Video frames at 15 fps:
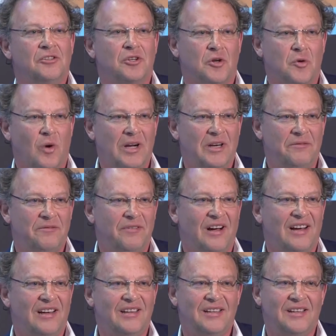to
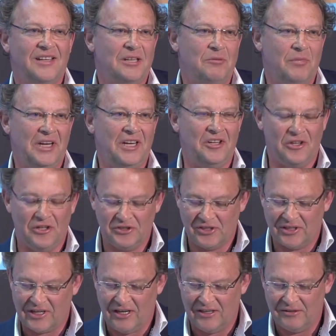qualify many years
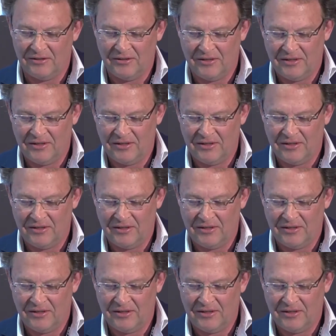ago.